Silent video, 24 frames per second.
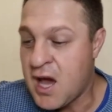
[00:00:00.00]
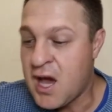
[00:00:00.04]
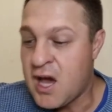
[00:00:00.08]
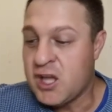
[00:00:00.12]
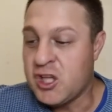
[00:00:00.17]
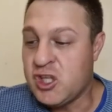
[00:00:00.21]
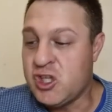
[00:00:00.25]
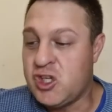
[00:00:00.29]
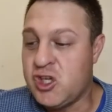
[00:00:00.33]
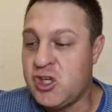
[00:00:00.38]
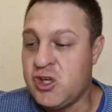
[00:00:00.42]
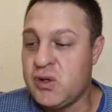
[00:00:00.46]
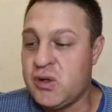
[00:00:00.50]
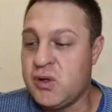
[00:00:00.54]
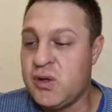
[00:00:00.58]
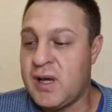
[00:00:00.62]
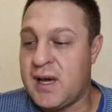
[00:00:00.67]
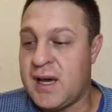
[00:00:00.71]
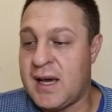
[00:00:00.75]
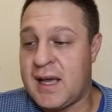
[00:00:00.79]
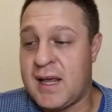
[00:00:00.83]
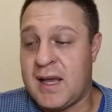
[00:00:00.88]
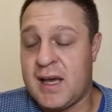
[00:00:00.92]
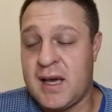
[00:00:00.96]

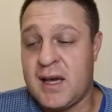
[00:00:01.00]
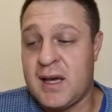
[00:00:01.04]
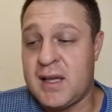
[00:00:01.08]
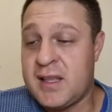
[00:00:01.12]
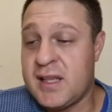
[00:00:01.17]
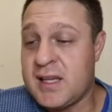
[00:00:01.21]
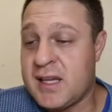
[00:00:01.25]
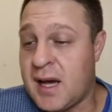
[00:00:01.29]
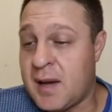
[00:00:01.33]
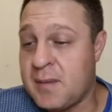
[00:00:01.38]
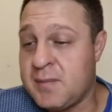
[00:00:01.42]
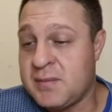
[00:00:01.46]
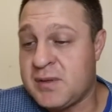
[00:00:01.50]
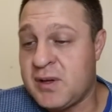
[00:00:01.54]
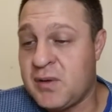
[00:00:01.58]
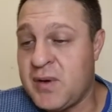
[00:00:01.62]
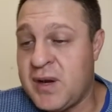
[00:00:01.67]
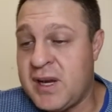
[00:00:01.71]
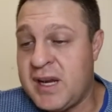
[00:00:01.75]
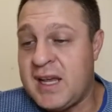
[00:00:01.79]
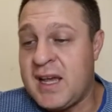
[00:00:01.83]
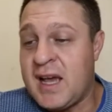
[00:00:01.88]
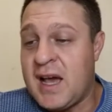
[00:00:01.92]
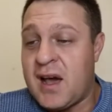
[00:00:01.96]
I'm
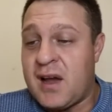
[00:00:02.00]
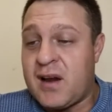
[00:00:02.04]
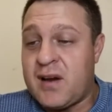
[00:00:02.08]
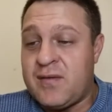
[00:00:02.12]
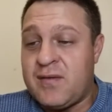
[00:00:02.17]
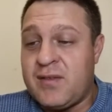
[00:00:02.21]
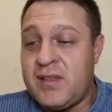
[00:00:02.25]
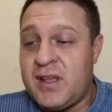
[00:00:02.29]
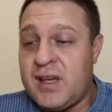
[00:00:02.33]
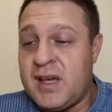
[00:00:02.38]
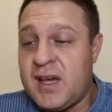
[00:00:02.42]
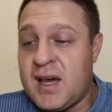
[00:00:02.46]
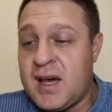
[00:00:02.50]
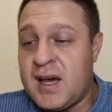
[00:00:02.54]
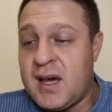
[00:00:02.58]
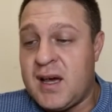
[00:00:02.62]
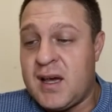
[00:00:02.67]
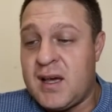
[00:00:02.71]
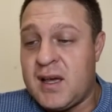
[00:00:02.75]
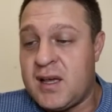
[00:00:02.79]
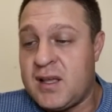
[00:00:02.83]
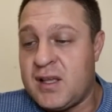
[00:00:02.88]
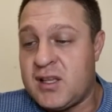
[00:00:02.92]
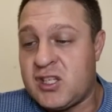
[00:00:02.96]
reading out of
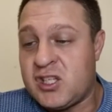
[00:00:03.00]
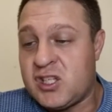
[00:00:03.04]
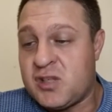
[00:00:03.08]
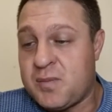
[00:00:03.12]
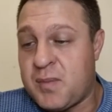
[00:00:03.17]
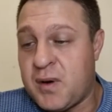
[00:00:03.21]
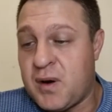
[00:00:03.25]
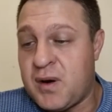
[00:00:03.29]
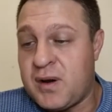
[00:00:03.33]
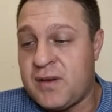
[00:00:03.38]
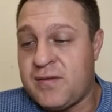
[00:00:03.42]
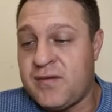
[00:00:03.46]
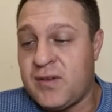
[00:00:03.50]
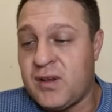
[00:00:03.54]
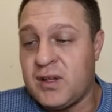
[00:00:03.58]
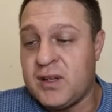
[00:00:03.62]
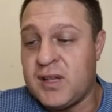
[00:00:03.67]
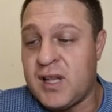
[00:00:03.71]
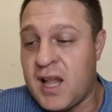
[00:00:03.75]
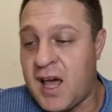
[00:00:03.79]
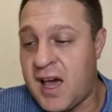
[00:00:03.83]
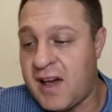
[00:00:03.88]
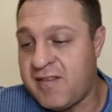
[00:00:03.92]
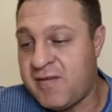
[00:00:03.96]
the
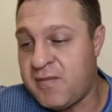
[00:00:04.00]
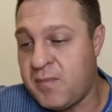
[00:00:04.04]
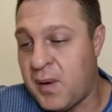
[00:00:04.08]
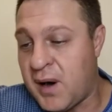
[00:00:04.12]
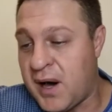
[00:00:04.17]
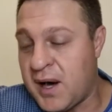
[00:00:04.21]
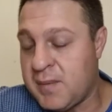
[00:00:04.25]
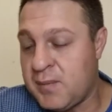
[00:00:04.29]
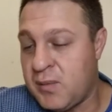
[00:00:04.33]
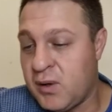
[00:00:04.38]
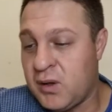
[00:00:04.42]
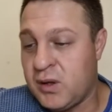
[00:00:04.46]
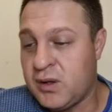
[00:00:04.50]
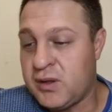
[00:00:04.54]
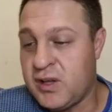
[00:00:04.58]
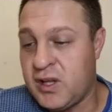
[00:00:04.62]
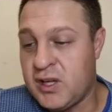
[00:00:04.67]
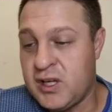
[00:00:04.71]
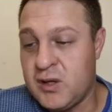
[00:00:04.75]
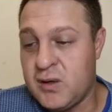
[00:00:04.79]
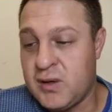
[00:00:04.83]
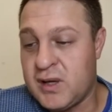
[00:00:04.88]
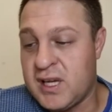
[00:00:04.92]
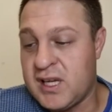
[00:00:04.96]
Spirit-Filled Life Bible, the
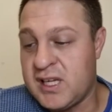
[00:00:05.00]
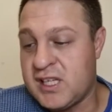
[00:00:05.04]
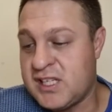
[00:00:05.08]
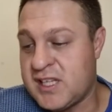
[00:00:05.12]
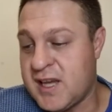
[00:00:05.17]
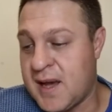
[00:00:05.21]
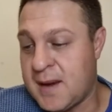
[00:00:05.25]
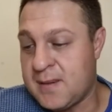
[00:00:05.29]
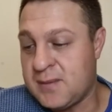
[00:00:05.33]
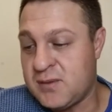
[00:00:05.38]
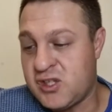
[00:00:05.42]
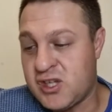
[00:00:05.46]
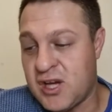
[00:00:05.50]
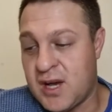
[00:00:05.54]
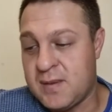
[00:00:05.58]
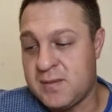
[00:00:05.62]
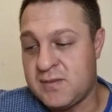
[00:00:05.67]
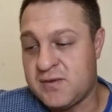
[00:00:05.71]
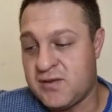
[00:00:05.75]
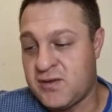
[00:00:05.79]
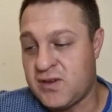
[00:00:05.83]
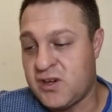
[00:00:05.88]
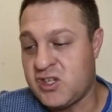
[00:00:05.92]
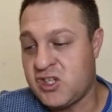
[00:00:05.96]
New King
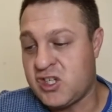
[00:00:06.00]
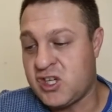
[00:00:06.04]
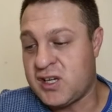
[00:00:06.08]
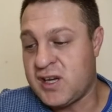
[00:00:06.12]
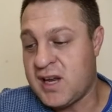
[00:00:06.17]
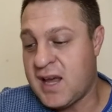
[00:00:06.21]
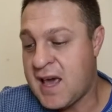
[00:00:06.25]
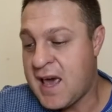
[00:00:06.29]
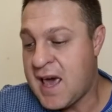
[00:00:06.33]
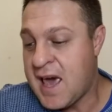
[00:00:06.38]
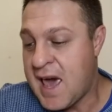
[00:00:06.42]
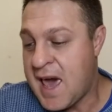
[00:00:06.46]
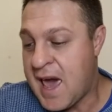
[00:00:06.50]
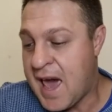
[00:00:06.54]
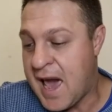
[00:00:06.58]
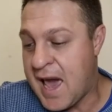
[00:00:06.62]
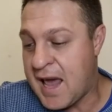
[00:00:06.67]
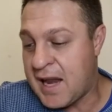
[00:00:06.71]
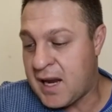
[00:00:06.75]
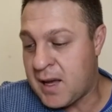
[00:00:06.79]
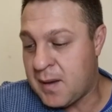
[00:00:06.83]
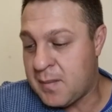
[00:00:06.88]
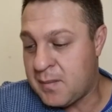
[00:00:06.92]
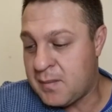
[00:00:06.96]
James Version,
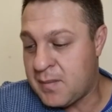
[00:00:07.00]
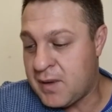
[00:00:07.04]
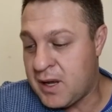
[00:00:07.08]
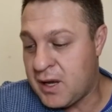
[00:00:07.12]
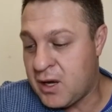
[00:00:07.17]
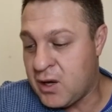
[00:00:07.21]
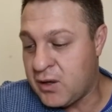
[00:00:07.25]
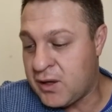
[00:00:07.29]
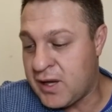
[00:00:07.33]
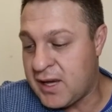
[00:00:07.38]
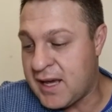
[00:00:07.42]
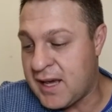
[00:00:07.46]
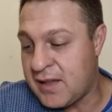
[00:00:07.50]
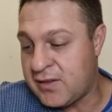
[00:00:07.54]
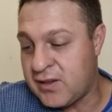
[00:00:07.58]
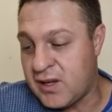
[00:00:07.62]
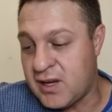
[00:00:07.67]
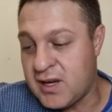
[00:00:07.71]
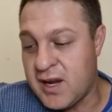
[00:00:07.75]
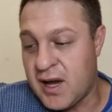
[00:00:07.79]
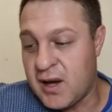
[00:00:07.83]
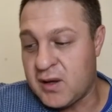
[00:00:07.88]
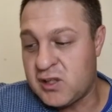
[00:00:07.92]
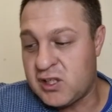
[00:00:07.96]
and I'm looking at the
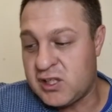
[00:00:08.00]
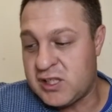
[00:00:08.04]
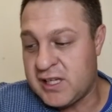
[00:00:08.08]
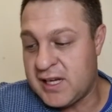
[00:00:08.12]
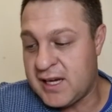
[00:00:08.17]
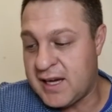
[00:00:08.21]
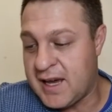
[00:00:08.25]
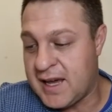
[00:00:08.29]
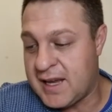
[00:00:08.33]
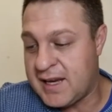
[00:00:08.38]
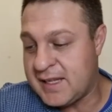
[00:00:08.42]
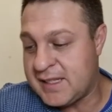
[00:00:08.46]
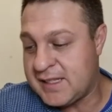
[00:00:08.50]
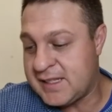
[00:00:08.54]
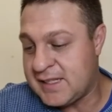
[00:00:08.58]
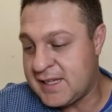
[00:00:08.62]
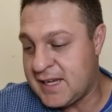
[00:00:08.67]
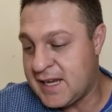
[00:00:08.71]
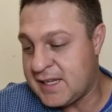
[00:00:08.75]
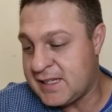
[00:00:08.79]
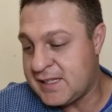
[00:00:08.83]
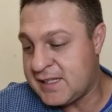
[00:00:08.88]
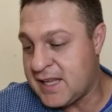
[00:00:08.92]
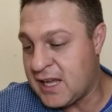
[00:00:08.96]
notes here, and it
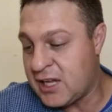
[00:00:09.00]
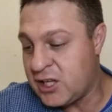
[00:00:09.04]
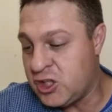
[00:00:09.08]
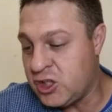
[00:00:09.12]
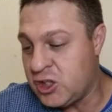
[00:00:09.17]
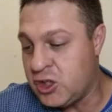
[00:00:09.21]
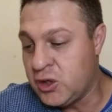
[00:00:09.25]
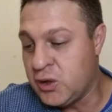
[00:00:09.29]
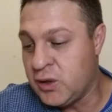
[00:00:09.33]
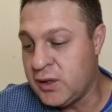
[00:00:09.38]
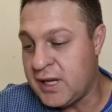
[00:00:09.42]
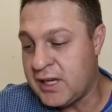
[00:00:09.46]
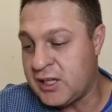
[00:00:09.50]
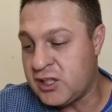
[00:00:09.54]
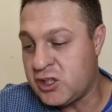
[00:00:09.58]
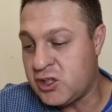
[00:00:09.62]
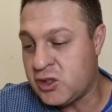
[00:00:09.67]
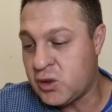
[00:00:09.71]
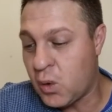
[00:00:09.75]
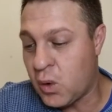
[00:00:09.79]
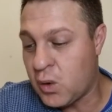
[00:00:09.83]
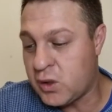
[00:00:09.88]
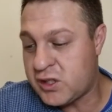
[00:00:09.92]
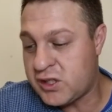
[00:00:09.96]
says that Jude
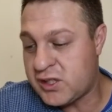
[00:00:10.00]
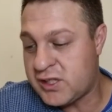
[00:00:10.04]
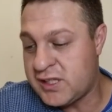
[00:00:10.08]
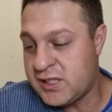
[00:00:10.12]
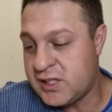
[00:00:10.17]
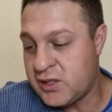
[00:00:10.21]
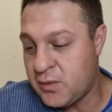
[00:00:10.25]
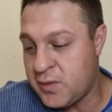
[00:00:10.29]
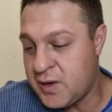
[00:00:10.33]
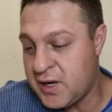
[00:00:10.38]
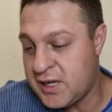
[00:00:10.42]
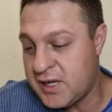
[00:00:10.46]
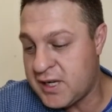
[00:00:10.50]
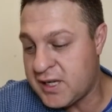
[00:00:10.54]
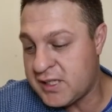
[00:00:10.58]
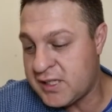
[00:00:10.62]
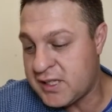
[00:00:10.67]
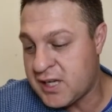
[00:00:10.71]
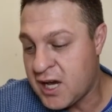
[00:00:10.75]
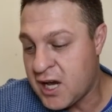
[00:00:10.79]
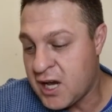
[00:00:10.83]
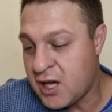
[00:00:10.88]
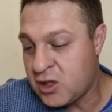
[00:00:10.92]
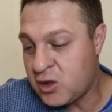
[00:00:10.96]
exhorts his readers
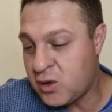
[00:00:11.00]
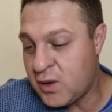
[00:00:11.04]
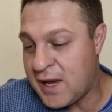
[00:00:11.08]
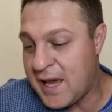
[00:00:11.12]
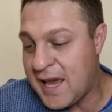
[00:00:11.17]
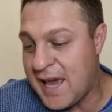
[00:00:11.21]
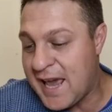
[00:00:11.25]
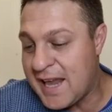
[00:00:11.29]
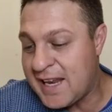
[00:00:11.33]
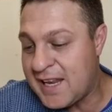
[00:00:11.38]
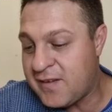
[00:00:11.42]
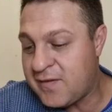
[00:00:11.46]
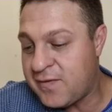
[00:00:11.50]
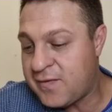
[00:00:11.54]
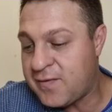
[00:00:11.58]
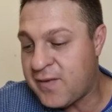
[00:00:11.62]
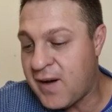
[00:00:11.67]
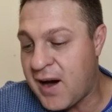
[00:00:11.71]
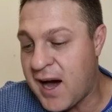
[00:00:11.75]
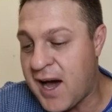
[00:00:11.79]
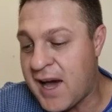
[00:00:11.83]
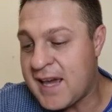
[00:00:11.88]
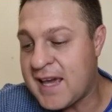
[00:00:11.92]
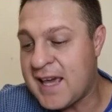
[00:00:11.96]
to
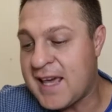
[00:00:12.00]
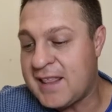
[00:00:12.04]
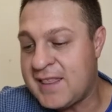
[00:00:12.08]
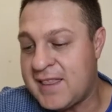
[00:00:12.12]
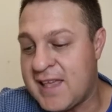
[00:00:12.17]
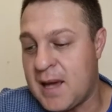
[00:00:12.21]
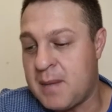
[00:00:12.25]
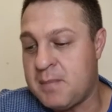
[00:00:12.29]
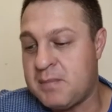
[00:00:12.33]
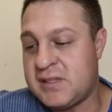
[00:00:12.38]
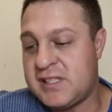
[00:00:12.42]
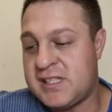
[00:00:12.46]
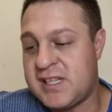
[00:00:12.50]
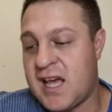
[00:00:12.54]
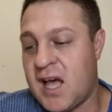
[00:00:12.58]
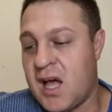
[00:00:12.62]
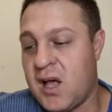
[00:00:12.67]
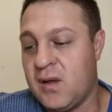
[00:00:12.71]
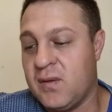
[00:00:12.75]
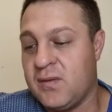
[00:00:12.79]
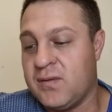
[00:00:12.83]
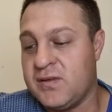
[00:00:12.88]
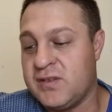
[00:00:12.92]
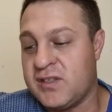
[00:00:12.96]
edify
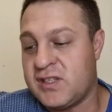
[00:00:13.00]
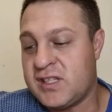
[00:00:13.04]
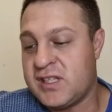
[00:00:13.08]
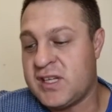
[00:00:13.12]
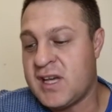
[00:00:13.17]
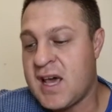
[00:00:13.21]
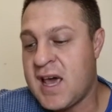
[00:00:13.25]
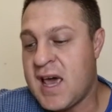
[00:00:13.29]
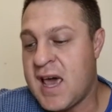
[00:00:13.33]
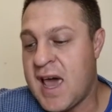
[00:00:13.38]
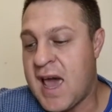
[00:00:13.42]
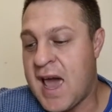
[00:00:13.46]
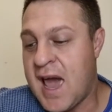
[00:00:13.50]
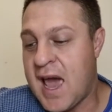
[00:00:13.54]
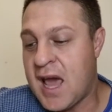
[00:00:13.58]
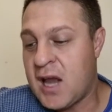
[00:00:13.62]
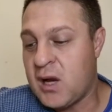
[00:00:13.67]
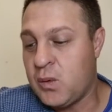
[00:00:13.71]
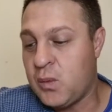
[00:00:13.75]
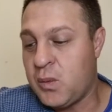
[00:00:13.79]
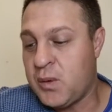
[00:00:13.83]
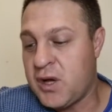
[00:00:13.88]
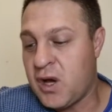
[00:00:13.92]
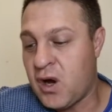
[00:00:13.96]
themselves.
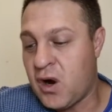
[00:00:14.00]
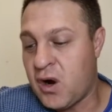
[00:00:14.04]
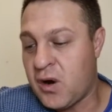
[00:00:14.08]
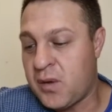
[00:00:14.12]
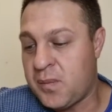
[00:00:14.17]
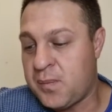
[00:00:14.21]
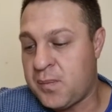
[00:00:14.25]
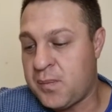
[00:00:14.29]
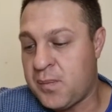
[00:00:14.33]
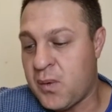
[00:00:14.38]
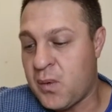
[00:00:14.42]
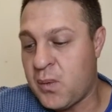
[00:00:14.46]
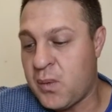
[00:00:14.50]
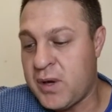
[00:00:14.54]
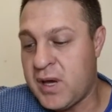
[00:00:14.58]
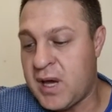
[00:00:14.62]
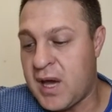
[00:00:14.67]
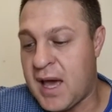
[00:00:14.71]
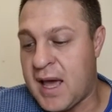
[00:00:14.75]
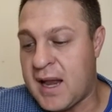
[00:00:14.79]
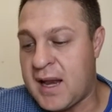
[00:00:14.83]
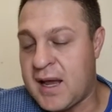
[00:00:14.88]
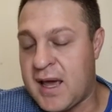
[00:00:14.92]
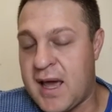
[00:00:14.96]
And
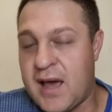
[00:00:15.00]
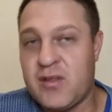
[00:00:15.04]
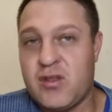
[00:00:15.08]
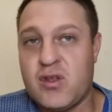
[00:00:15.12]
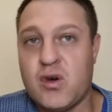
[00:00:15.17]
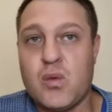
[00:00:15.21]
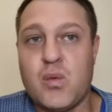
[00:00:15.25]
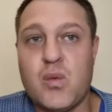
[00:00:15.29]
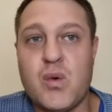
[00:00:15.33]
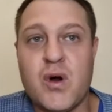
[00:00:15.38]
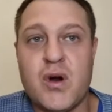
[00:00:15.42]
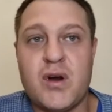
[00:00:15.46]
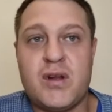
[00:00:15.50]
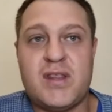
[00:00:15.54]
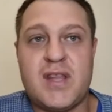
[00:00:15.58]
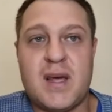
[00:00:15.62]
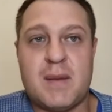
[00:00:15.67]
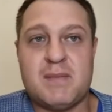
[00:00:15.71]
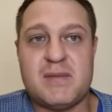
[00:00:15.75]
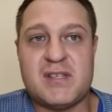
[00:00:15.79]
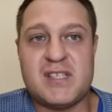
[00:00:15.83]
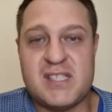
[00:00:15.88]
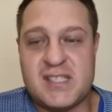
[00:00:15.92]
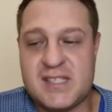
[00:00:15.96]
the word
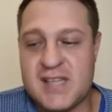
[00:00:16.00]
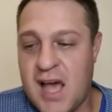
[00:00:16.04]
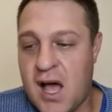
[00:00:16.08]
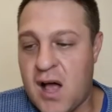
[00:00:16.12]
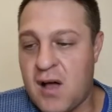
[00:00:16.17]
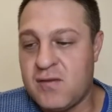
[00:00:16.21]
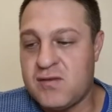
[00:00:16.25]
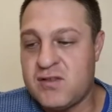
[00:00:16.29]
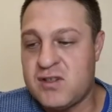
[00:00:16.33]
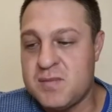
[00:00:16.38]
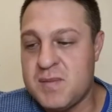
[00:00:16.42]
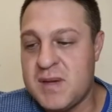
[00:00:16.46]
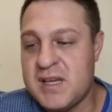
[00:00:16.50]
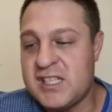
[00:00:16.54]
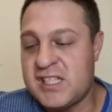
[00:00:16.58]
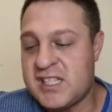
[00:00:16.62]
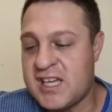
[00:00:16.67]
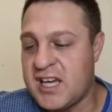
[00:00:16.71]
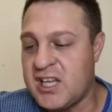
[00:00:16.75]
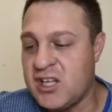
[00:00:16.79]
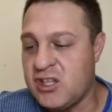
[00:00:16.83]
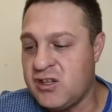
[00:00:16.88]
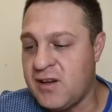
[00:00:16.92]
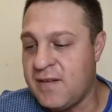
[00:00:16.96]
themselves means
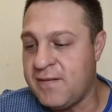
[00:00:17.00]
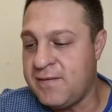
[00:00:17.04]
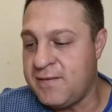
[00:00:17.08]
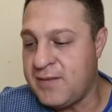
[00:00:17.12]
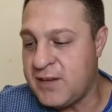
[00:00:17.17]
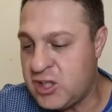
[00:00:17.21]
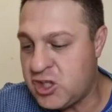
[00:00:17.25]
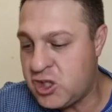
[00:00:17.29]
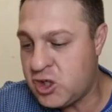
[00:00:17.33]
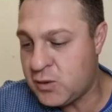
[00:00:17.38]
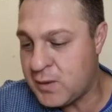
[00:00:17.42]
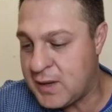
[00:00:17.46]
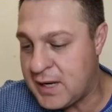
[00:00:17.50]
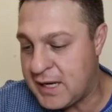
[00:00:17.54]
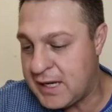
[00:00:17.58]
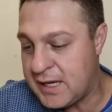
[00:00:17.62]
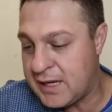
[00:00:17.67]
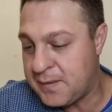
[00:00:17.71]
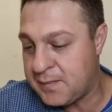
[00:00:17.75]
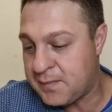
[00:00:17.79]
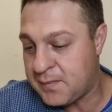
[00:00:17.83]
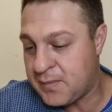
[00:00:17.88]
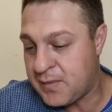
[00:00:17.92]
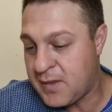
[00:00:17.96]
individually.